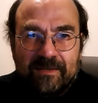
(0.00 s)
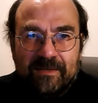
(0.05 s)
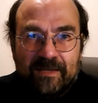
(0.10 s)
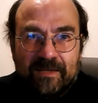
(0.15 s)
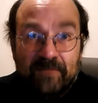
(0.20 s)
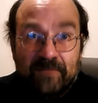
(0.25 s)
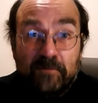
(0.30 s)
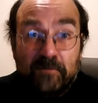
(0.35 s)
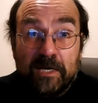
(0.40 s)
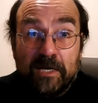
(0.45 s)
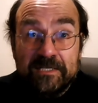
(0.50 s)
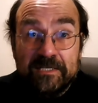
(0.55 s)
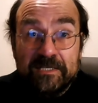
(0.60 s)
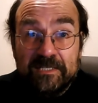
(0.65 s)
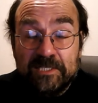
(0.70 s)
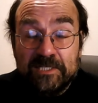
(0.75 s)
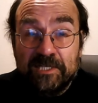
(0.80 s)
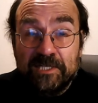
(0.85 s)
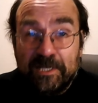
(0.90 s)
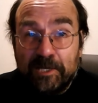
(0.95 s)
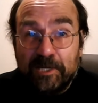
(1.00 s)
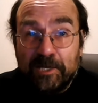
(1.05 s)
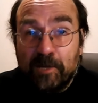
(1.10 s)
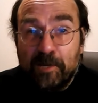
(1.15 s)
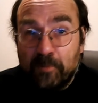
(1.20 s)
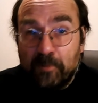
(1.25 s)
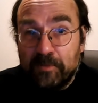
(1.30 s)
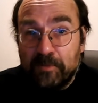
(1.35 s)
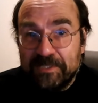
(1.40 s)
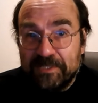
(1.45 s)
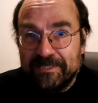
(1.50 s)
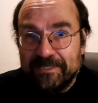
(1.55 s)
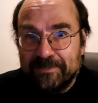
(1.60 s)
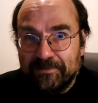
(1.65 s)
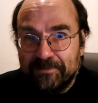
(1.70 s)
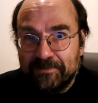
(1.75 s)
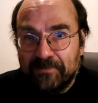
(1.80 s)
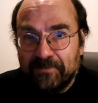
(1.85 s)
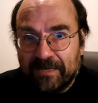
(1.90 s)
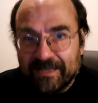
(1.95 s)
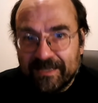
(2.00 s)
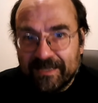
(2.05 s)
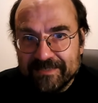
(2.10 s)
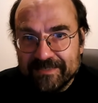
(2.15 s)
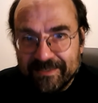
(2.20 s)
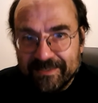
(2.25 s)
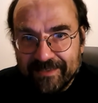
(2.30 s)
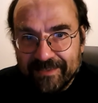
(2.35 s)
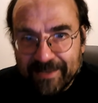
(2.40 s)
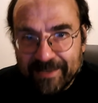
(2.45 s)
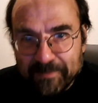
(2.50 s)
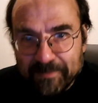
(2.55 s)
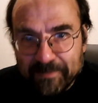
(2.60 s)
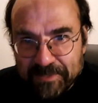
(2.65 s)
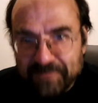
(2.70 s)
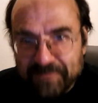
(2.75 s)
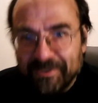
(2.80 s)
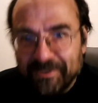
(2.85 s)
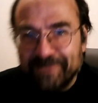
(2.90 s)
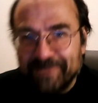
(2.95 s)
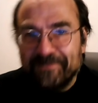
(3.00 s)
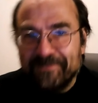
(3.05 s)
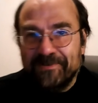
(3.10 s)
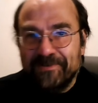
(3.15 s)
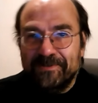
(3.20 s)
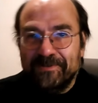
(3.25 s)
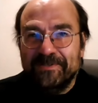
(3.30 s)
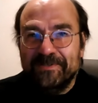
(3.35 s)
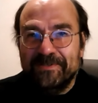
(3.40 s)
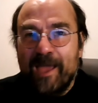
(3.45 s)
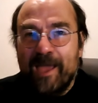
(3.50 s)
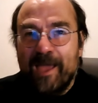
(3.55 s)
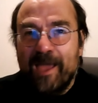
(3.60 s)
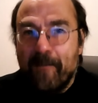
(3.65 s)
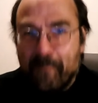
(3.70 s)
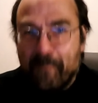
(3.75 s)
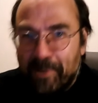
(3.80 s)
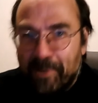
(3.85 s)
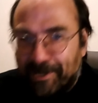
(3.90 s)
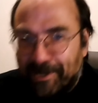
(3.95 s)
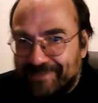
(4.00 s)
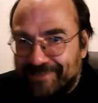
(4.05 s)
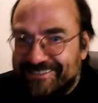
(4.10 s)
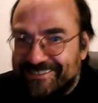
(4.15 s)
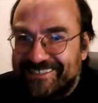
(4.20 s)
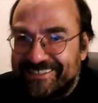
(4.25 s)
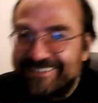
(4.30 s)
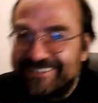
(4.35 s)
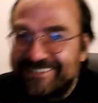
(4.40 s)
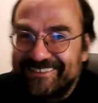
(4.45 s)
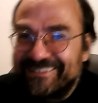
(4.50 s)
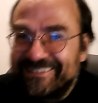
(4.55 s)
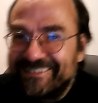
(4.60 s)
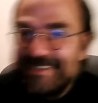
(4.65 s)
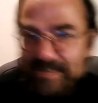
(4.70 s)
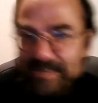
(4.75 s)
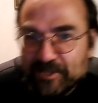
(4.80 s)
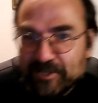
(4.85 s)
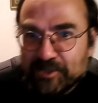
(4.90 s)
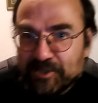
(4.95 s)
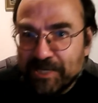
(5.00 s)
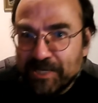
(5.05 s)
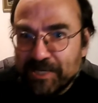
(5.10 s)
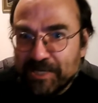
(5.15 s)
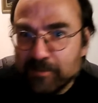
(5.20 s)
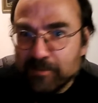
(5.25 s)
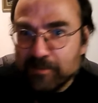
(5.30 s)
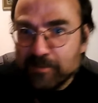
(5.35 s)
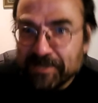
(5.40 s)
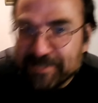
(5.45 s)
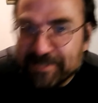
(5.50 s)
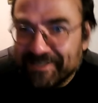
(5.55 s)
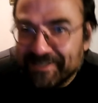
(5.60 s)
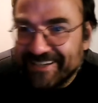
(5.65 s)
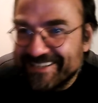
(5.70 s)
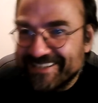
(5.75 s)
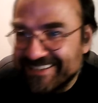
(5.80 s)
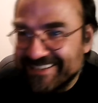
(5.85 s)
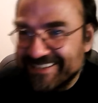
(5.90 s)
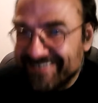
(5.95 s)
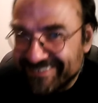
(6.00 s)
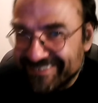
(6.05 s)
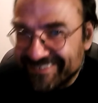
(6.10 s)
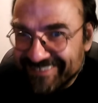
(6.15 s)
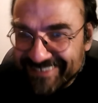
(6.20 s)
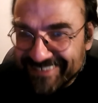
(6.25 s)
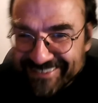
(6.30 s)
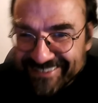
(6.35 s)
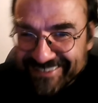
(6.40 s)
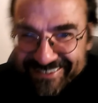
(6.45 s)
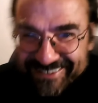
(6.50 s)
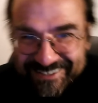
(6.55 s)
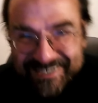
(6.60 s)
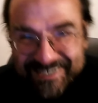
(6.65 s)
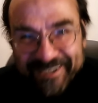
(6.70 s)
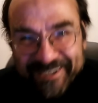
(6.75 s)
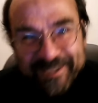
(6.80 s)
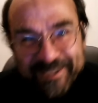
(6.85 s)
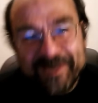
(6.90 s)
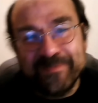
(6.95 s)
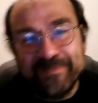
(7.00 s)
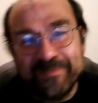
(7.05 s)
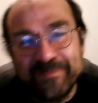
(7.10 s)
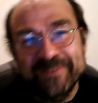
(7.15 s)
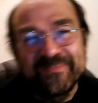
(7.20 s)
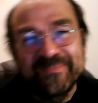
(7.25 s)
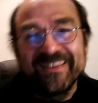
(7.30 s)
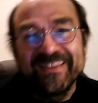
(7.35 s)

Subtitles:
of knight in shining armor, which is a classic animus figure, of course, but she was the knight in shining armor.